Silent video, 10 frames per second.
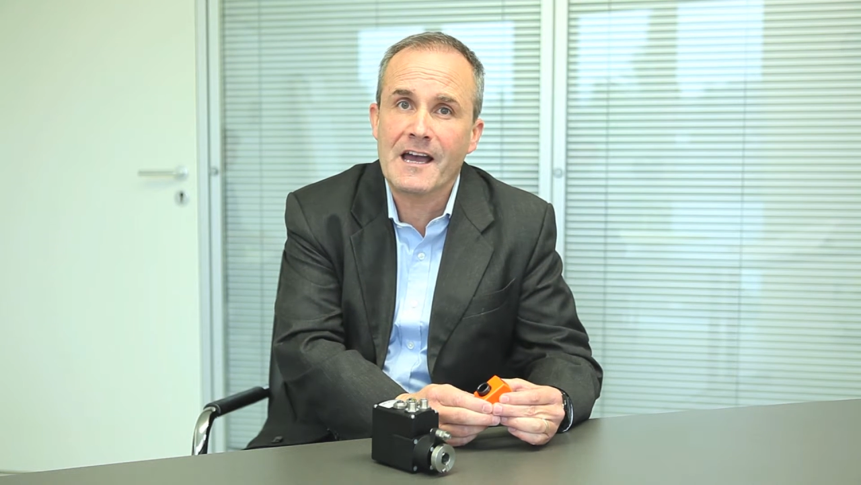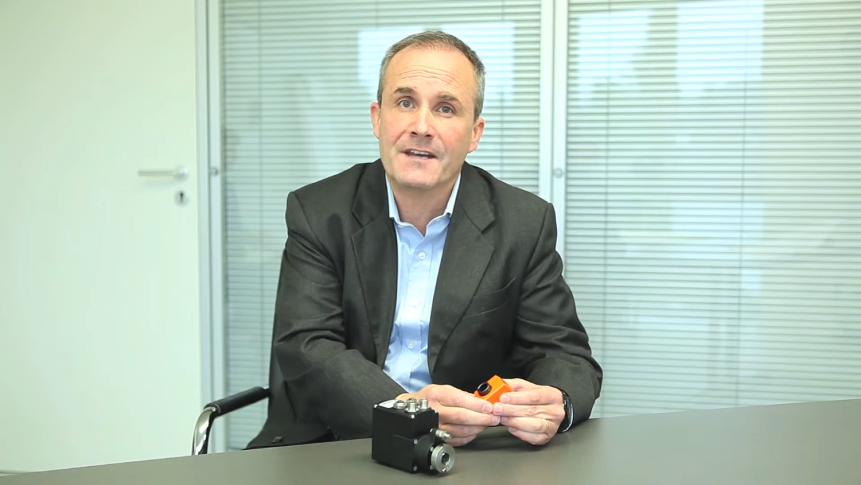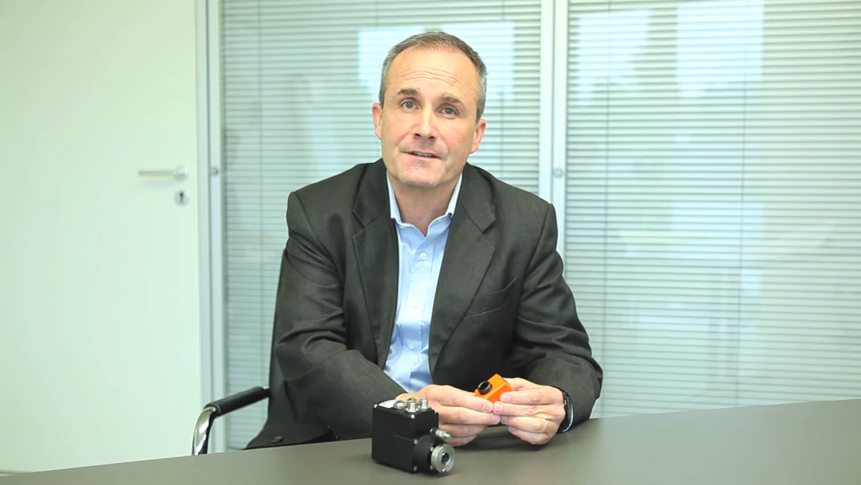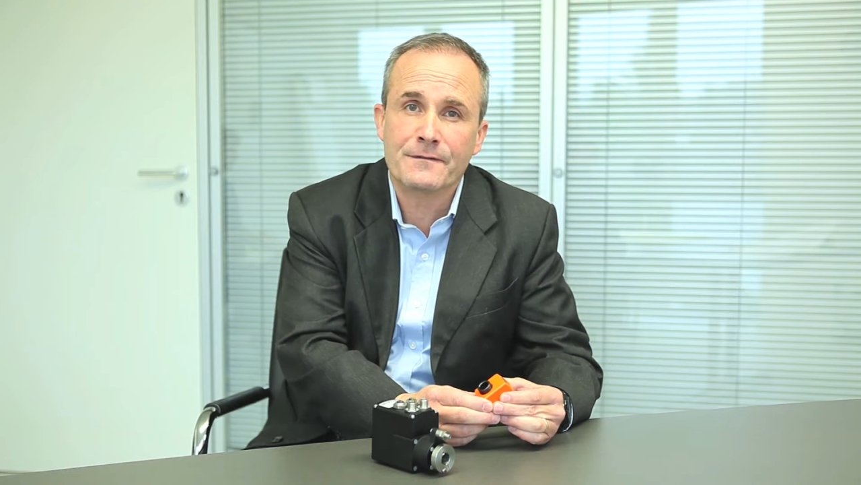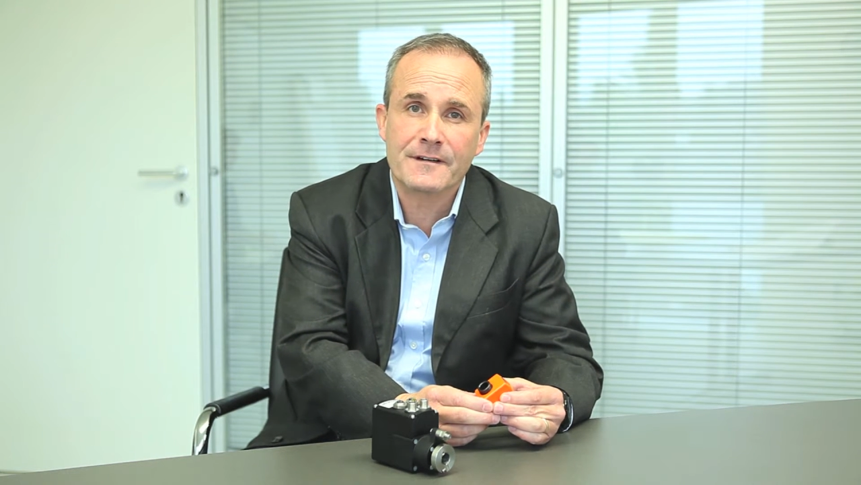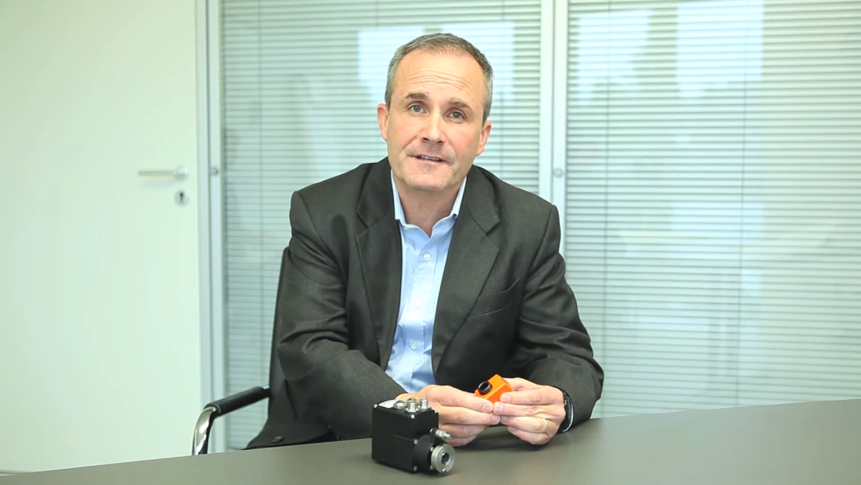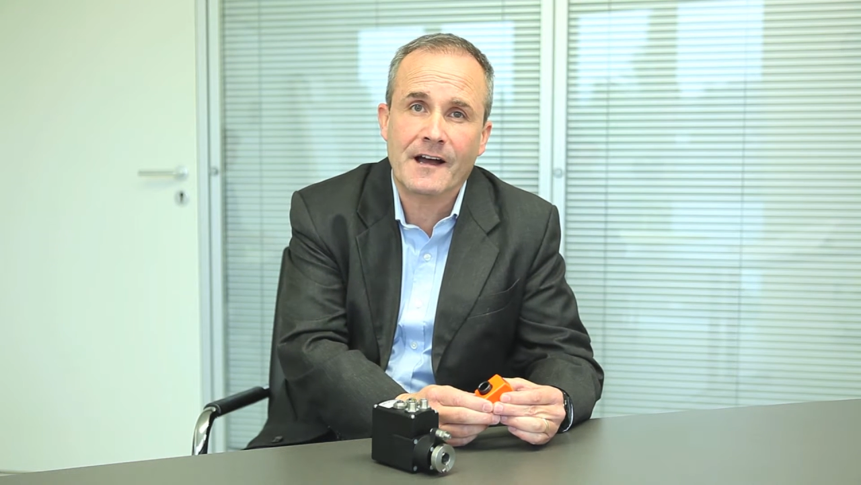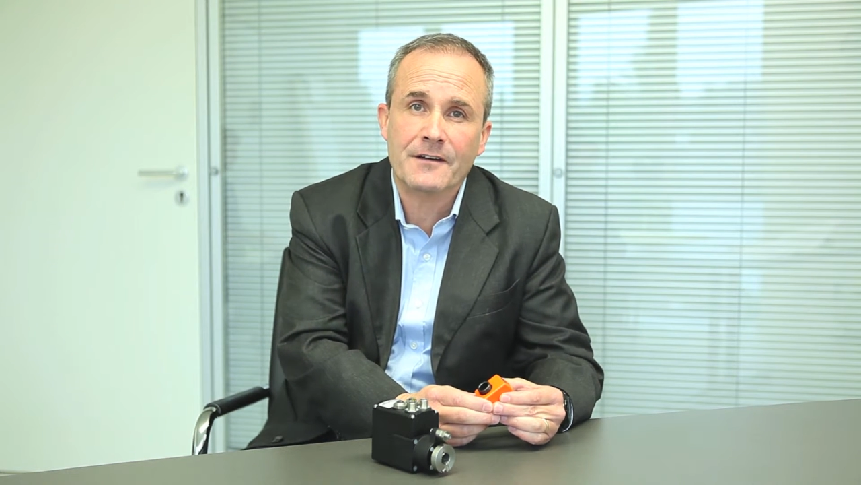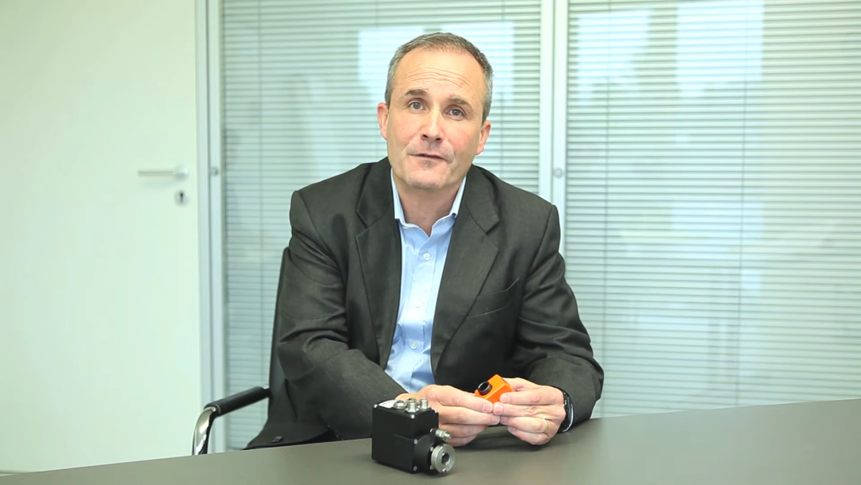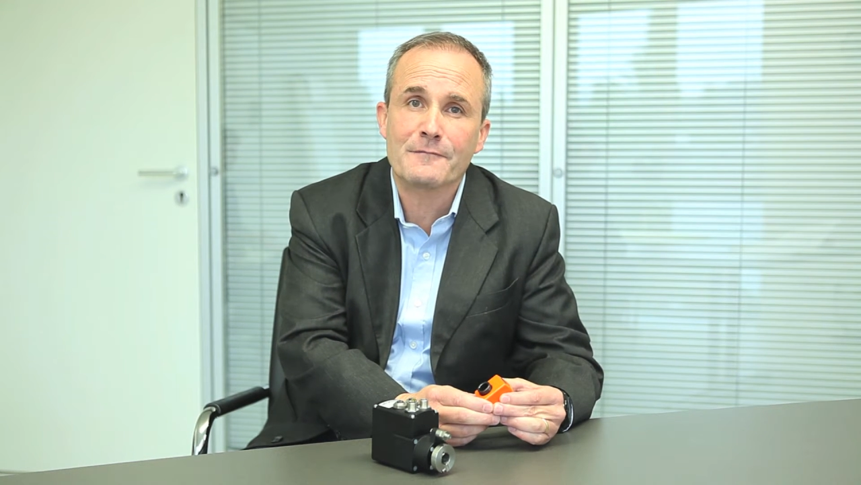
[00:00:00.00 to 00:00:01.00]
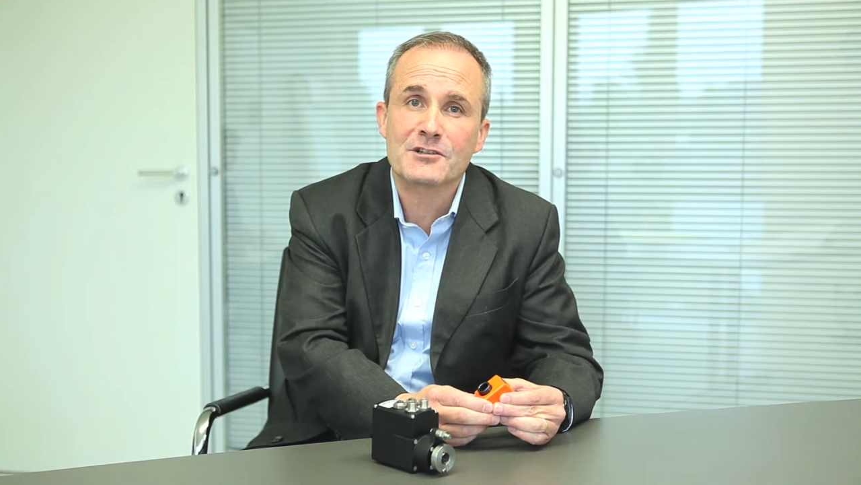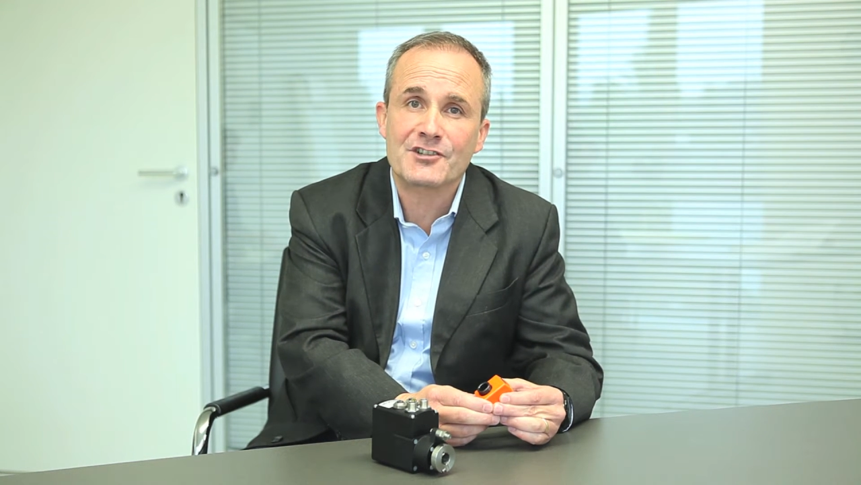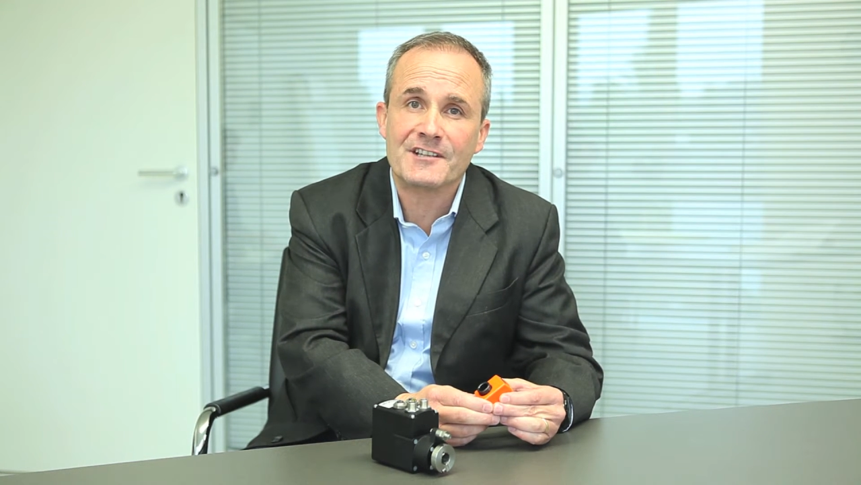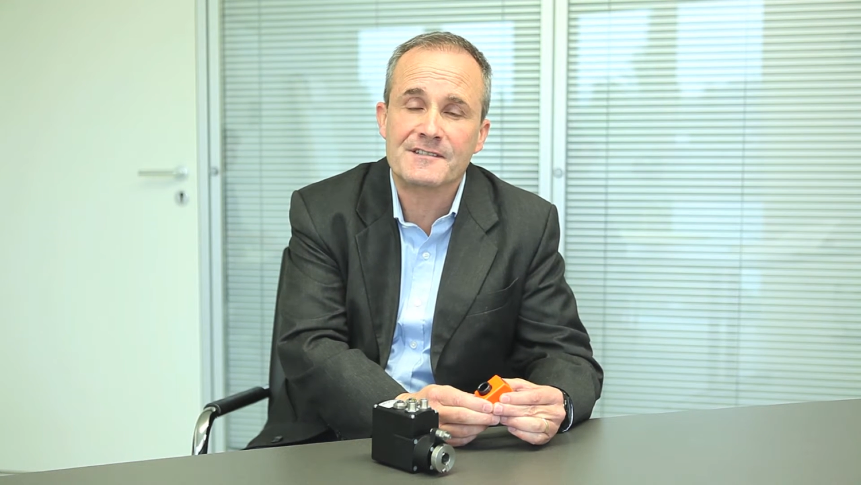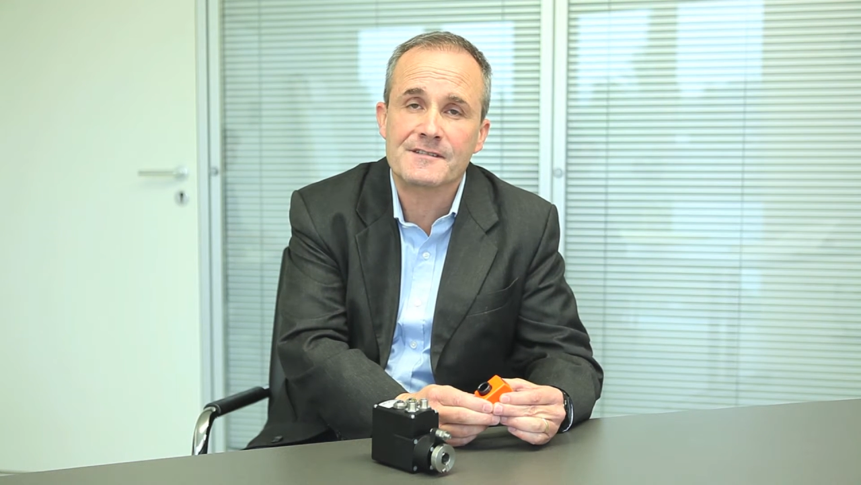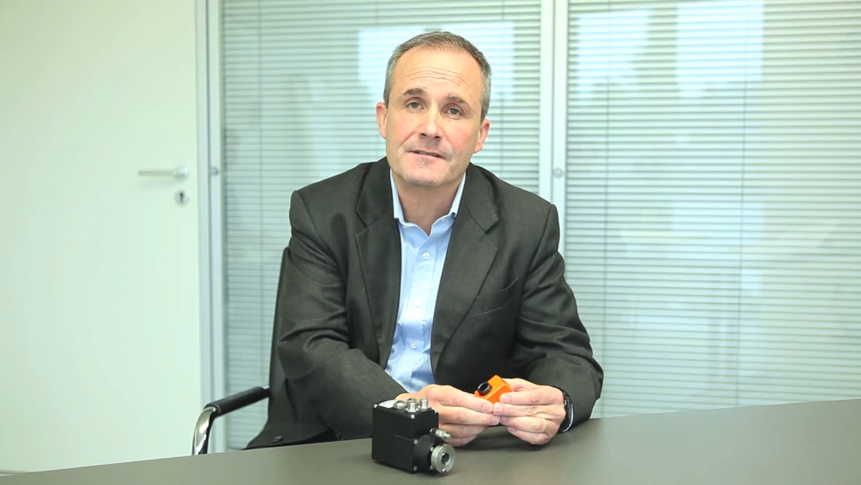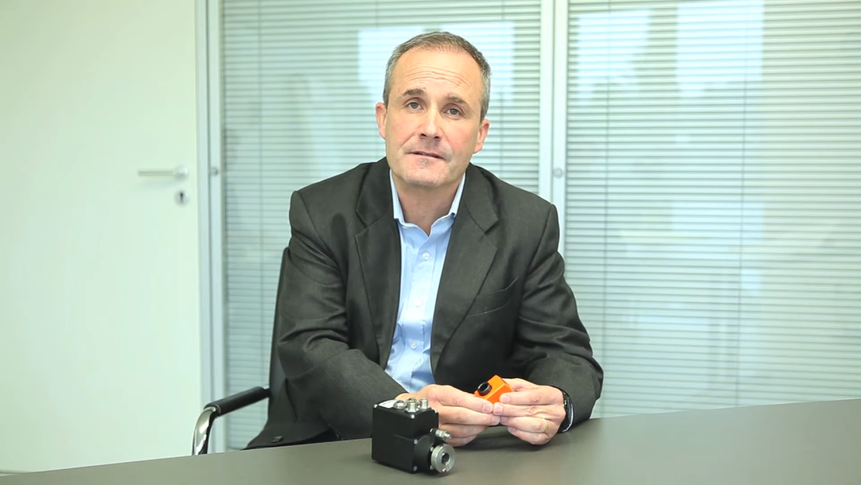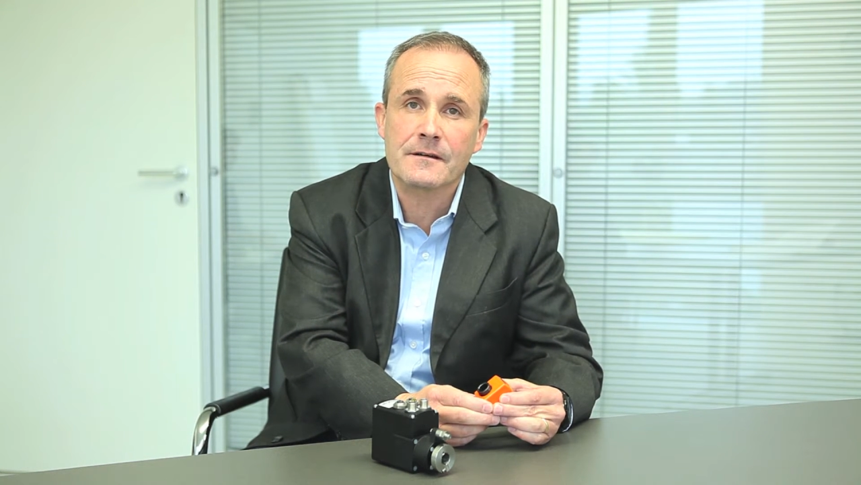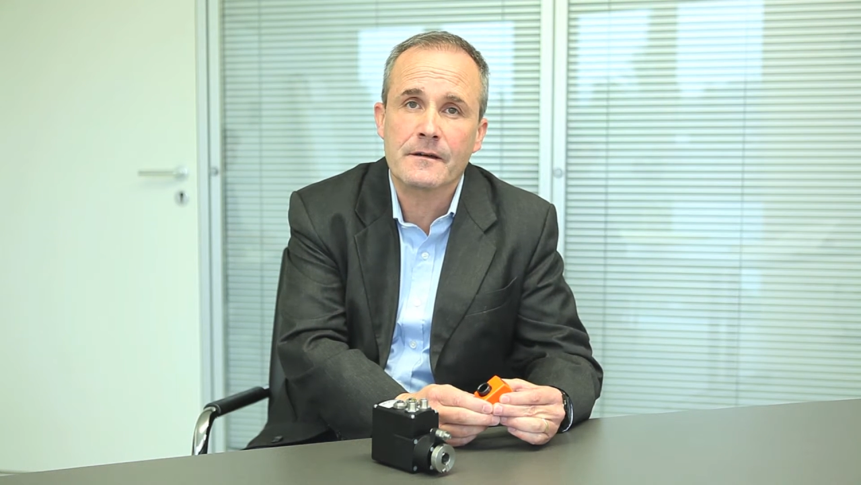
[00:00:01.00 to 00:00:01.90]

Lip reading: at different kind of machines.